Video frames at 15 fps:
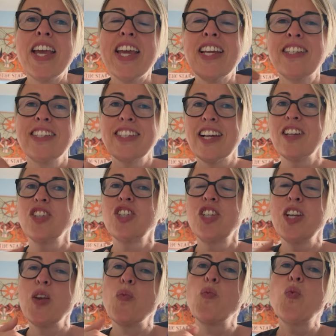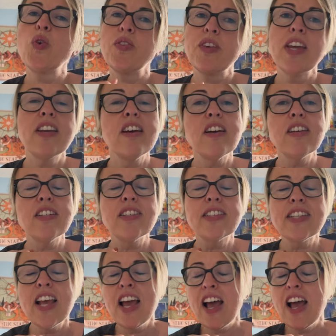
it is actually within us.